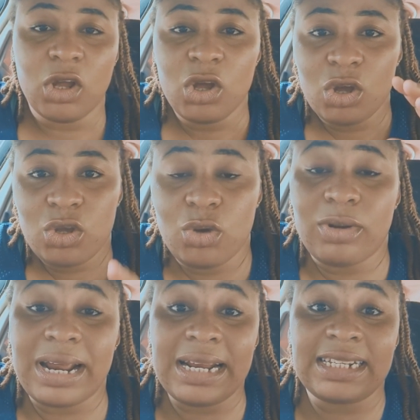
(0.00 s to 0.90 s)
You will
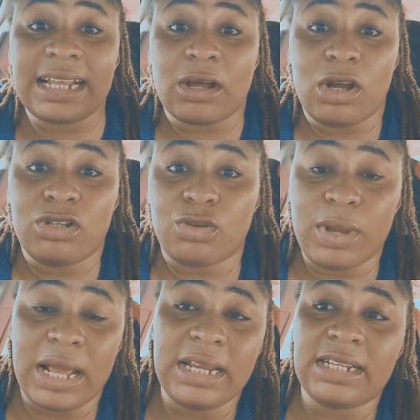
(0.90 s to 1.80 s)
either start going to
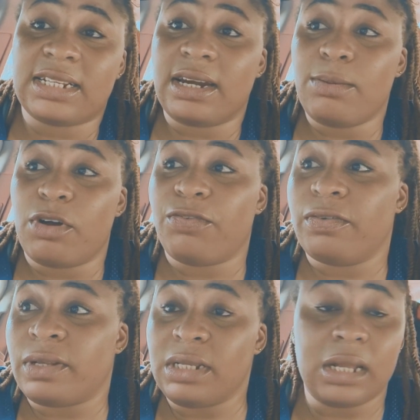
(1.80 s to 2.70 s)
where there is cream of
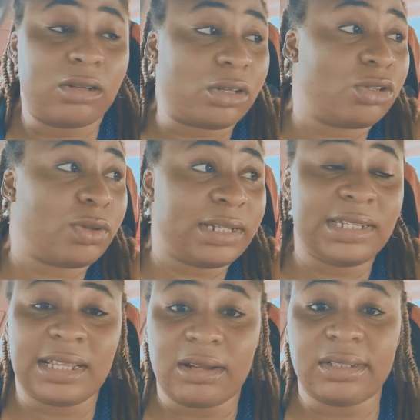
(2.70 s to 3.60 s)
15,000,
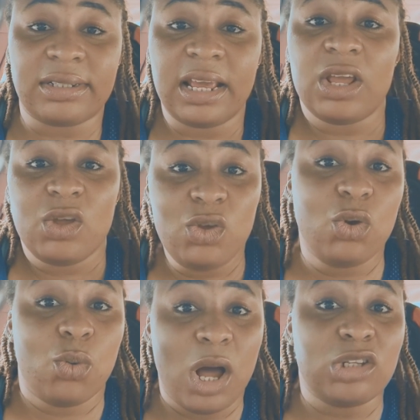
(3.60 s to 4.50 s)
20,000. You
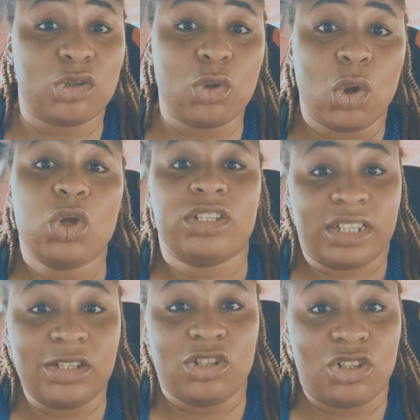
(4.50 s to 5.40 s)
want
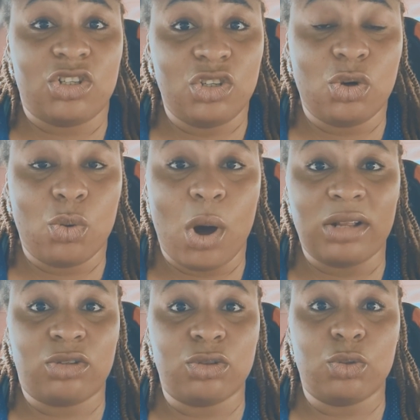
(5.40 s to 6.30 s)

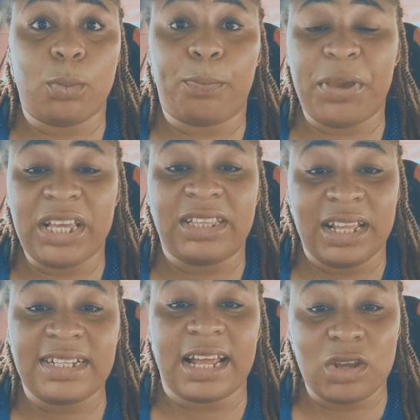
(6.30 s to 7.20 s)
to pick
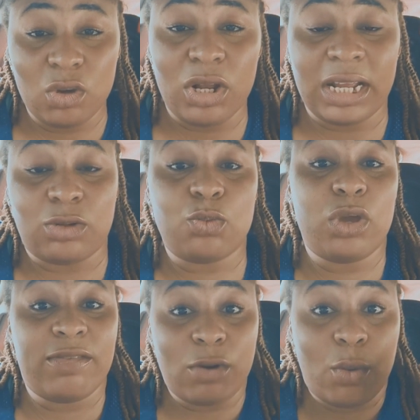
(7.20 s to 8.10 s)
things that you know that
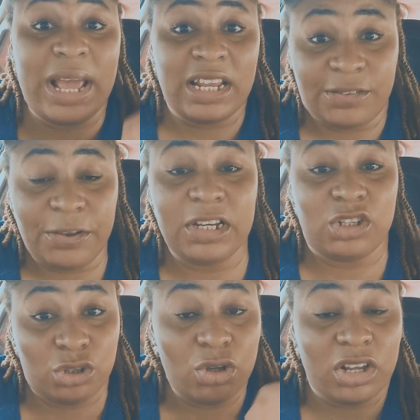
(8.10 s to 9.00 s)
even when it
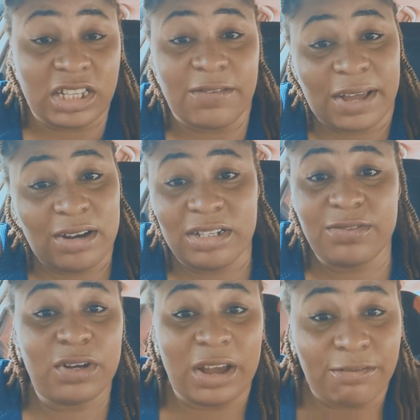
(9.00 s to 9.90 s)
finishes, you yourself cannot
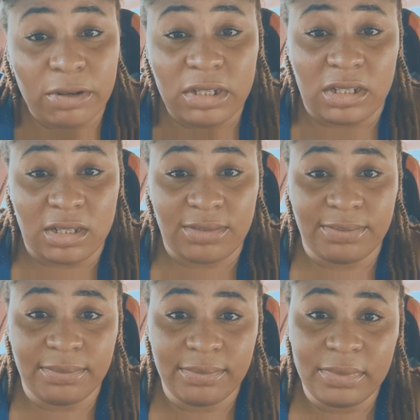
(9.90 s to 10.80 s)
even afford it.
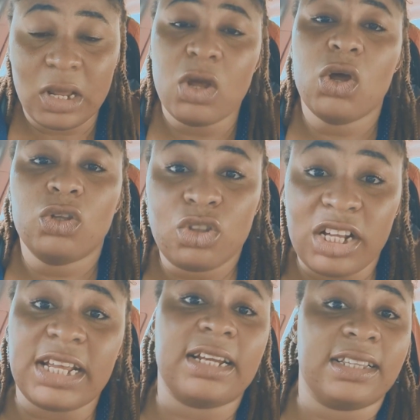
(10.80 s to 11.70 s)

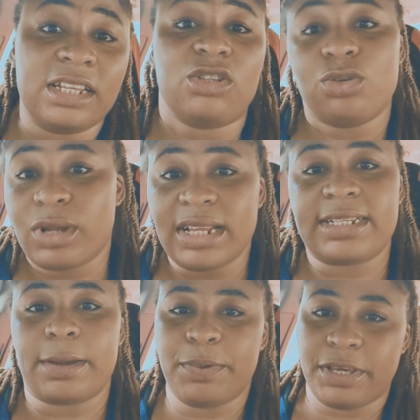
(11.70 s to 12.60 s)
Those are the things you can
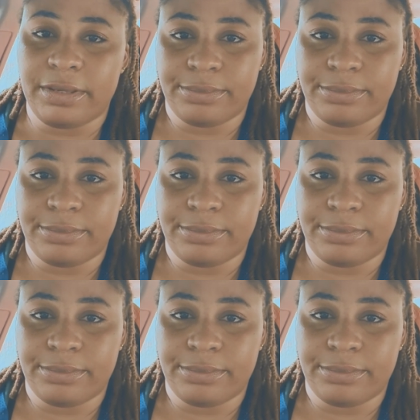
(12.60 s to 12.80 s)
start picking.